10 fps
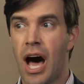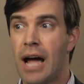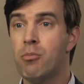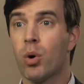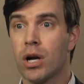
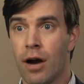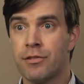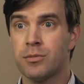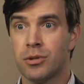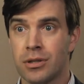I'm more
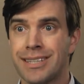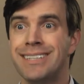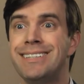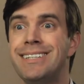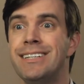comfortable
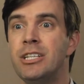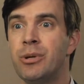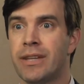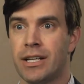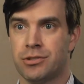
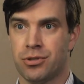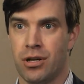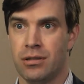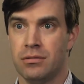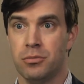continuing that
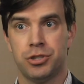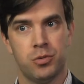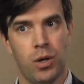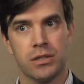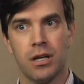drug, which
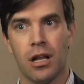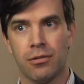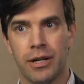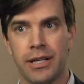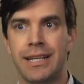is well
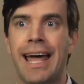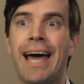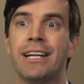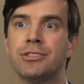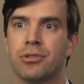tolerated, and
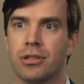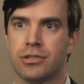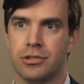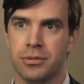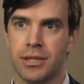adding
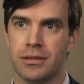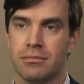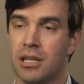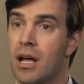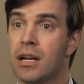drugs to it.
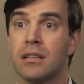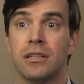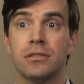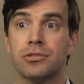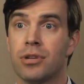A lot of
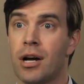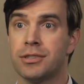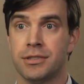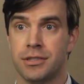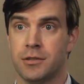clinical
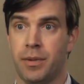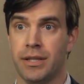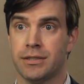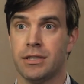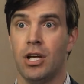trials in this
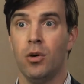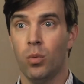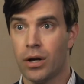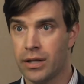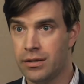space
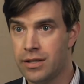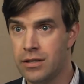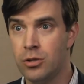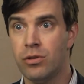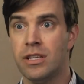will
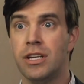continue the